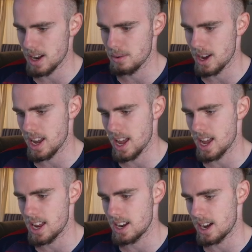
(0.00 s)
anyway,
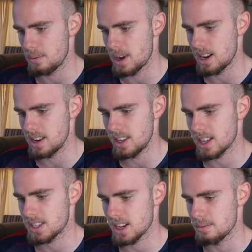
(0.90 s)
and I win
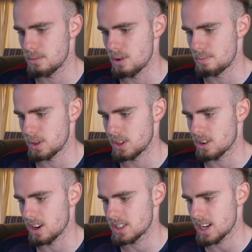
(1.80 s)
that second ball, put the
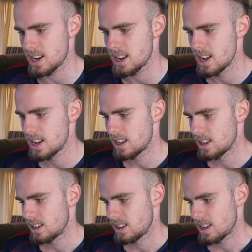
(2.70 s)
cross in,
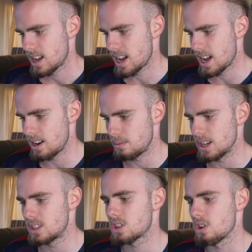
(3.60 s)
and
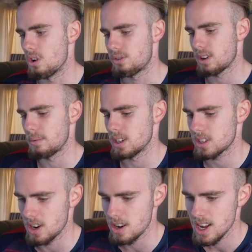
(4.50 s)
we score from it.
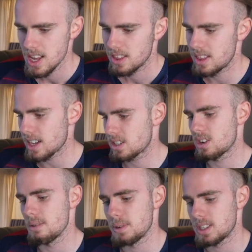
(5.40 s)
So that's
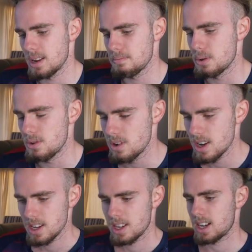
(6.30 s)
super simple.
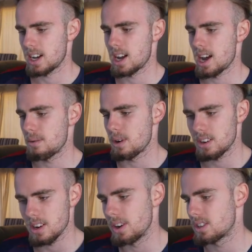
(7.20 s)
I
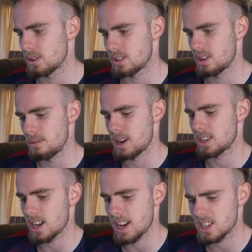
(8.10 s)
won't go into it too
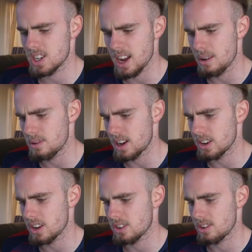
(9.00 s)
much. Actually, I'll
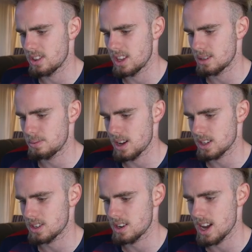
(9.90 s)
go through this
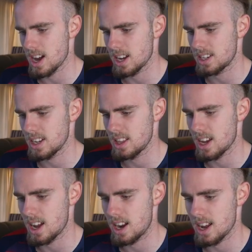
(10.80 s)
part. So yeah, I see
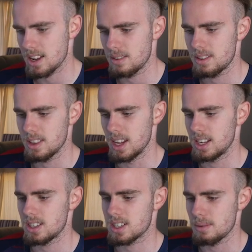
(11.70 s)
that.
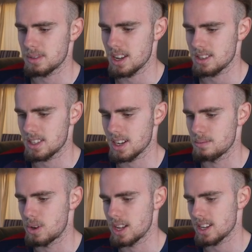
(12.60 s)
It just comes down to
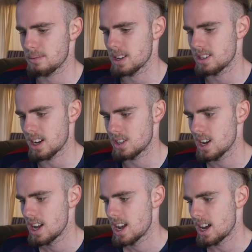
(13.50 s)
second ball. I take my touch,
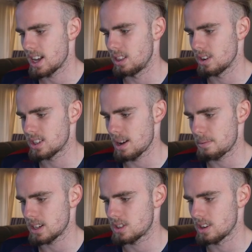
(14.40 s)
and I looked
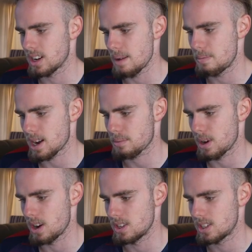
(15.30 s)
up. I saw a guy back
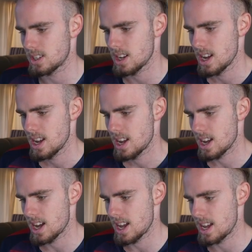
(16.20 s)
post,
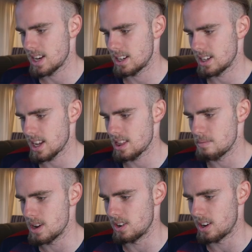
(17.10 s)
and in the
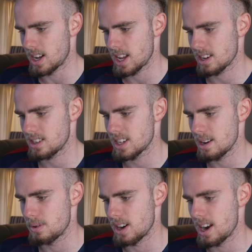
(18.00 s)
middle, and I just
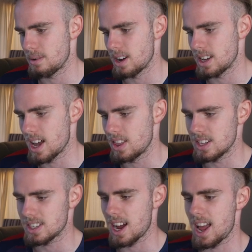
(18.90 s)
need to put it anyway. Yeah,
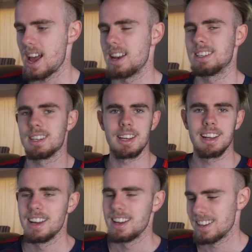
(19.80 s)
this guy headers
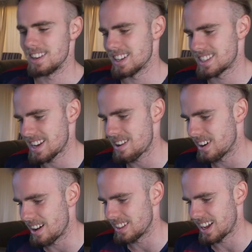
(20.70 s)
it. You can say
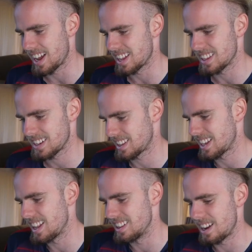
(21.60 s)
whatever. Like, at the
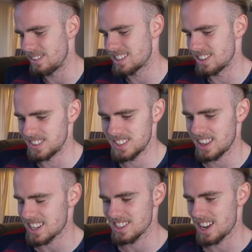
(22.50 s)
end of the day, we scored, so
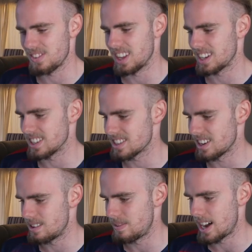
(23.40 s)
that's all I'm really
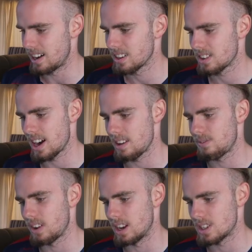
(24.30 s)
concerned about. Great
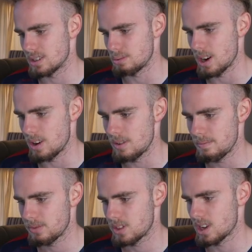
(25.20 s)
finish as well.
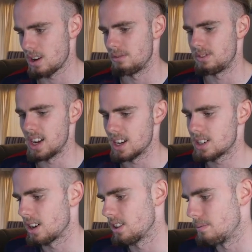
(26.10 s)
Top
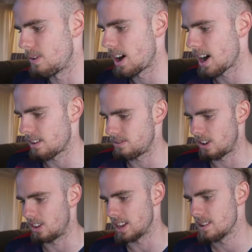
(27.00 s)
finish on the half
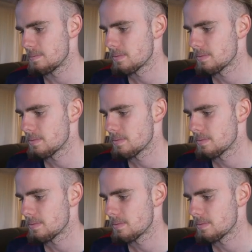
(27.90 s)
volley.